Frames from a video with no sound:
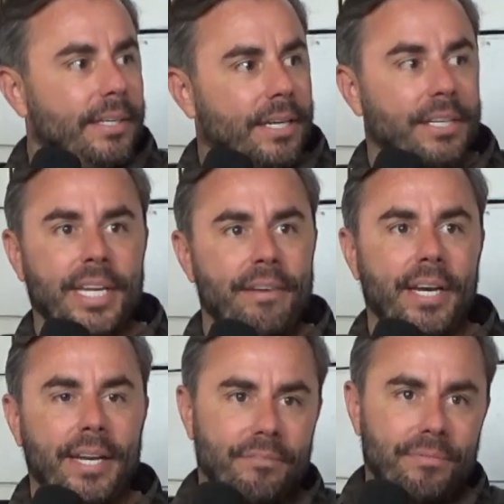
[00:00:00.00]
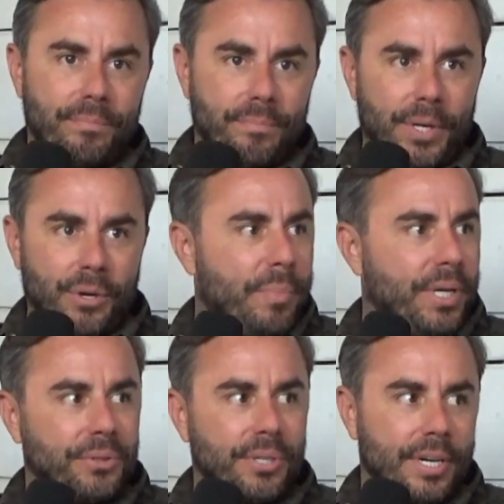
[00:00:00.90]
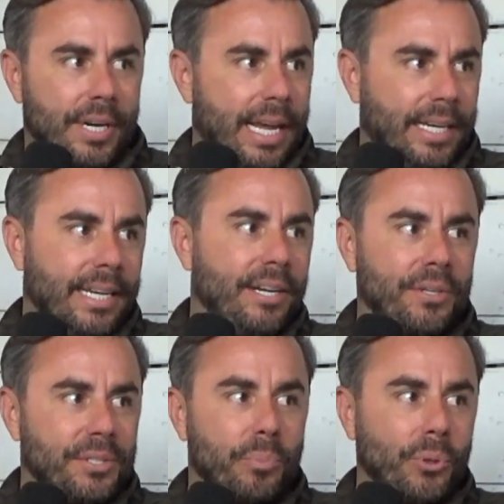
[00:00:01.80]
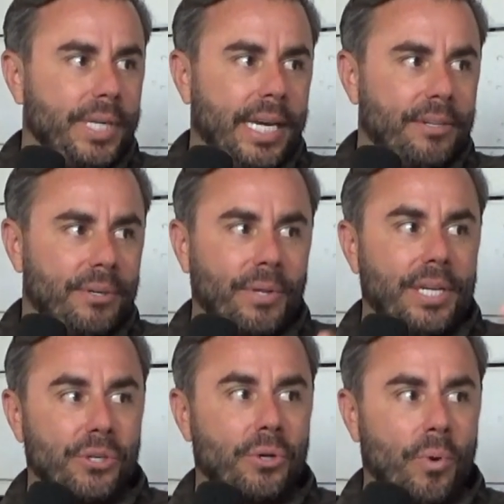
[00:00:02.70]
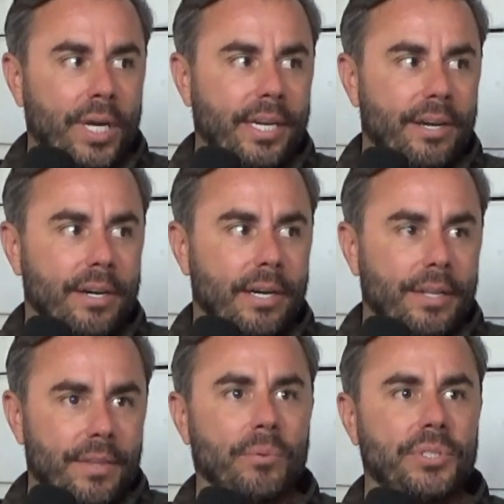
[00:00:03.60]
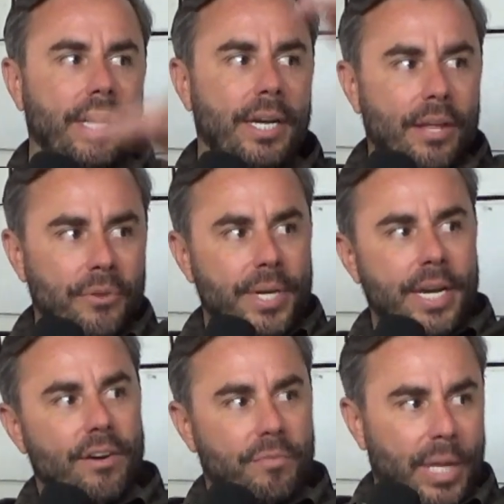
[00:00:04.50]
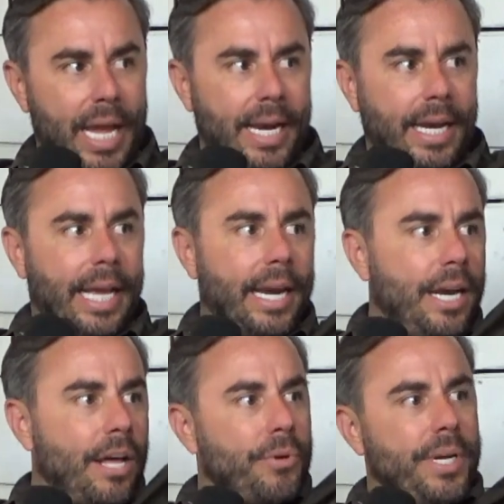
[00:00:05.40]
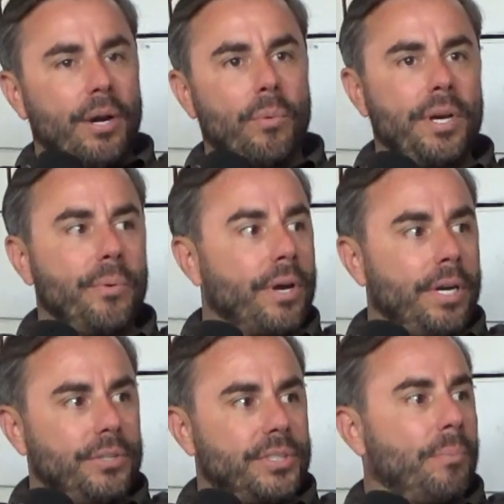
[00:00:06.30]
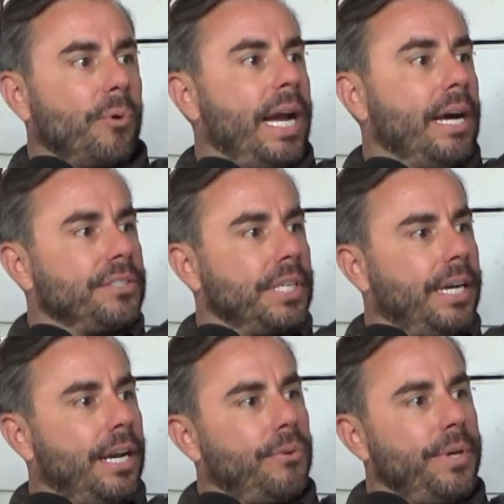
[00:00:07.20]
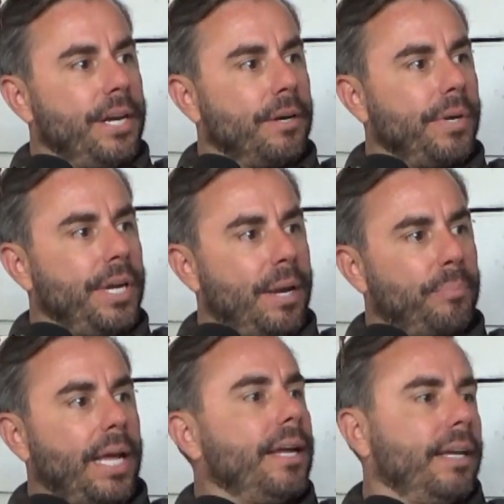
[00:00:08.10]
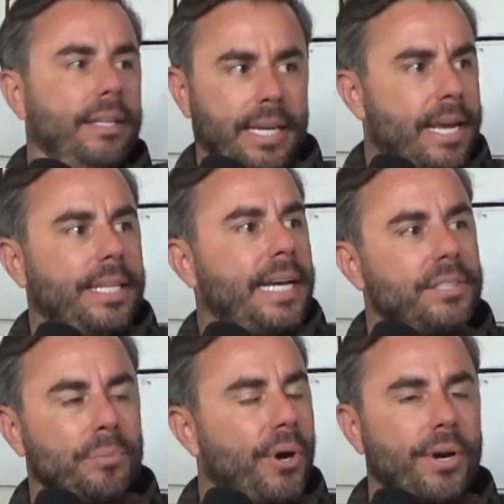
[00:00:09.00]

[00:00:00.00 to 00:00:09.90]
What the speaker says: Because even if your builder and getting all this pulled together only took 1 year, there was another year of planning and another year where you were going to do it somewhere else and another year where you had yeah, that's the part